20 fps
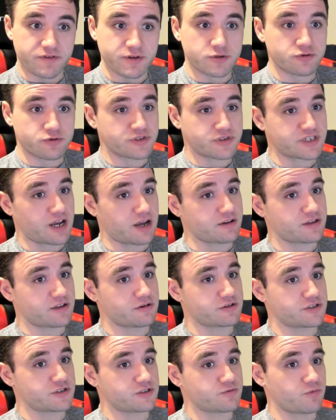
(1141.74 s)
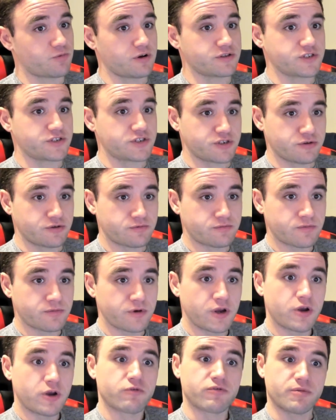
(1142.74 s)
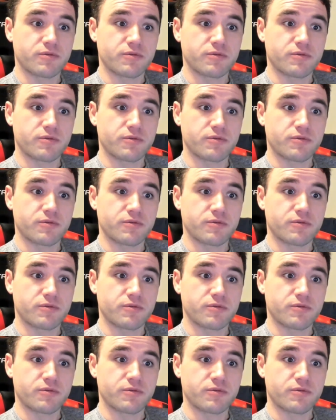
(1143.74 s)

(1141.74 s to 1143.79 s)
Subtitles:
individuals out there as well too,